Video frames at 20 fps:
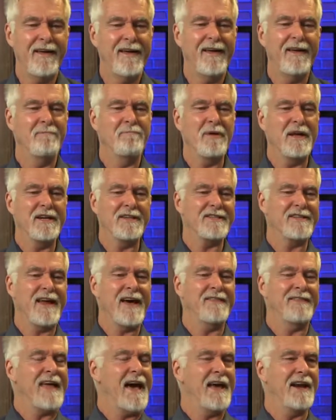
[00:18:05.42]
but it's
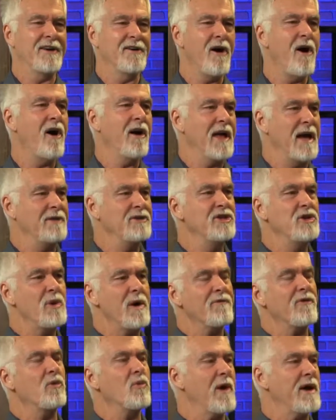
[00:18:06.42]
not that at all. And do you
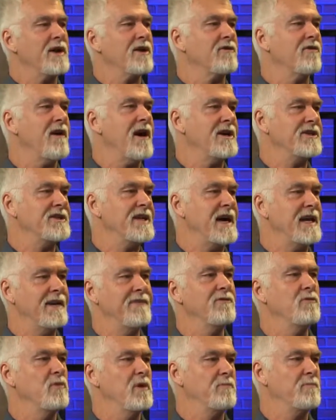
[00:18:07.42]
ever run across that
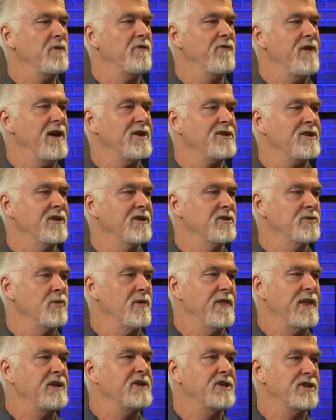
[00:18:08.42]
even with professionals
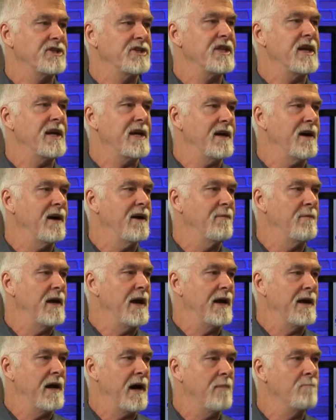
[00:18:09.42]
where they just think
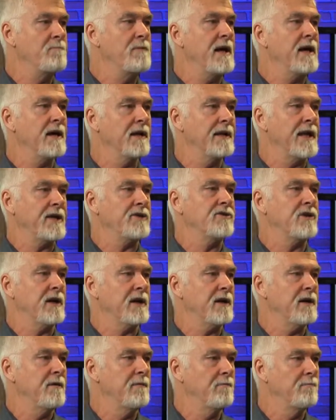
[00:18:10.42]
a big
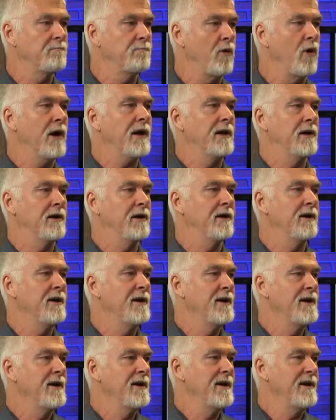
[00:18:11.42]
electric boiler
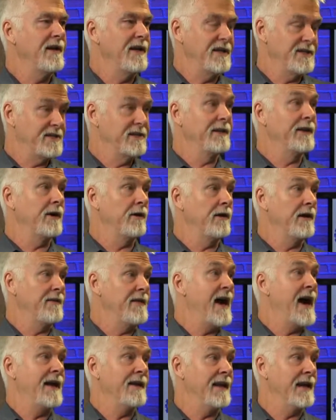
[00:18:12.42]
is literally
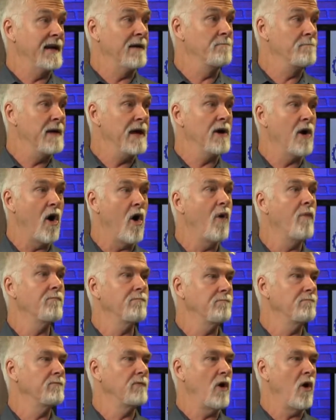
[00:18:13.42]
that, like a big
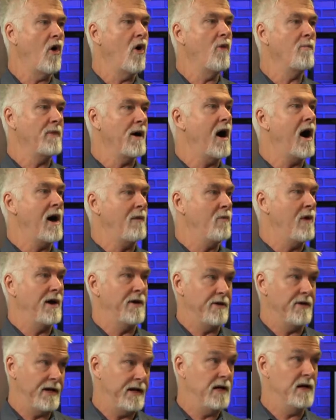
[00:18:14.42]
home hot
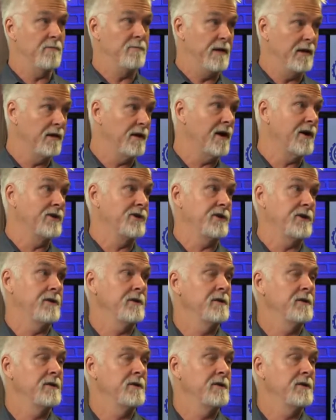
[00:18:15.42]
water heater, but larger?